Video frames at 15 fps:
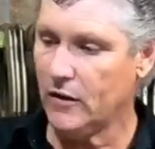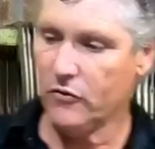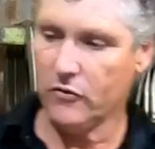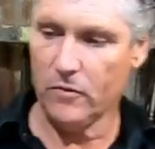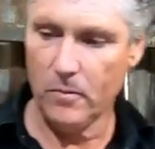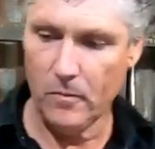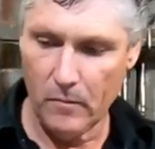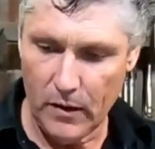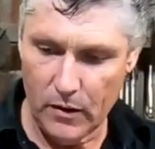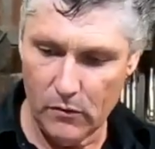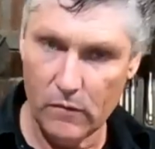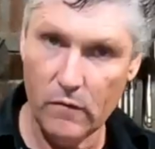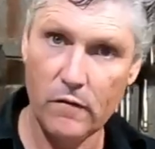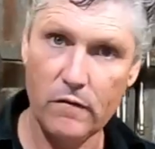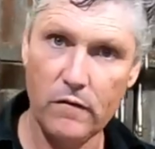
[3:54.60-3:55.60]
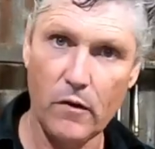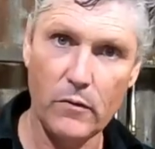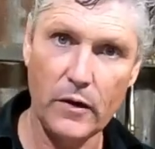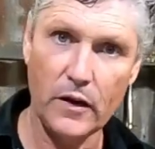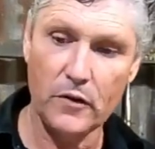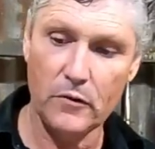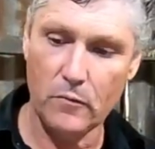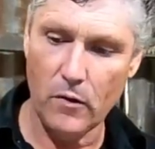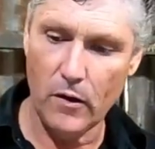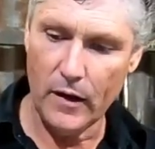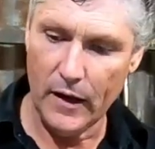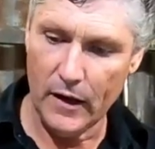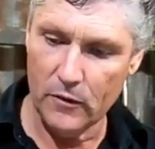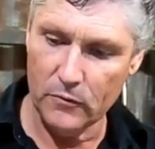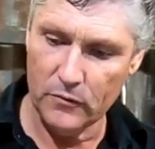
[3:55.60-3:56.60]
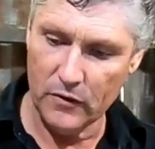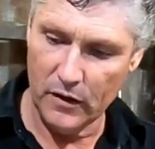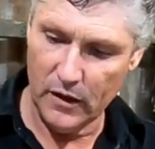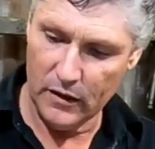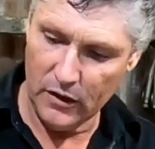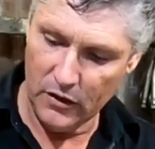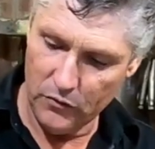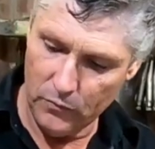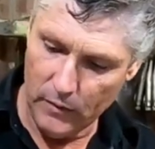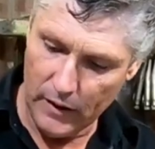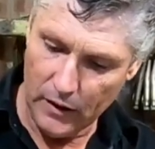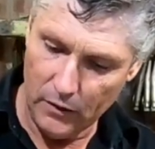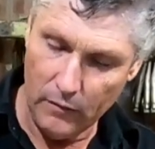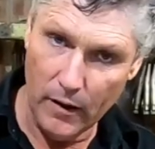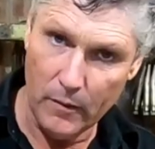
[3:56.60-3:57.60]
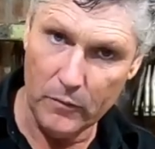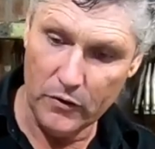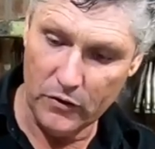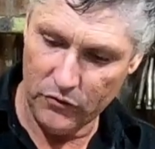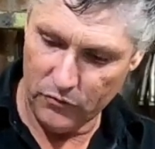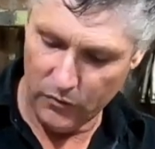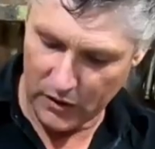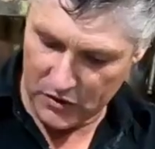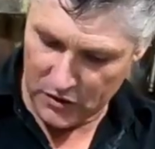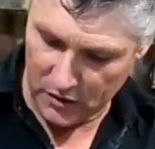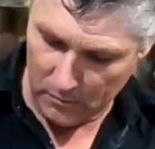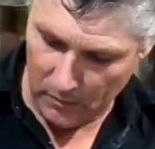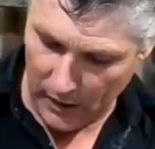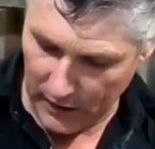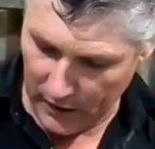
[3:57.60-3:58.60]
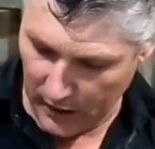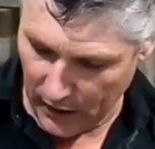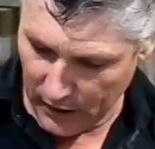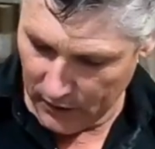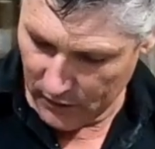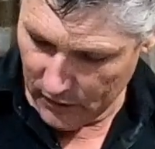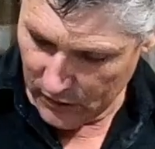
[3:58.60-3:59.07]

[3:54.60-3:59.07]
a strip of metal, folding it to right angles, and then just running around with the stretcher to make a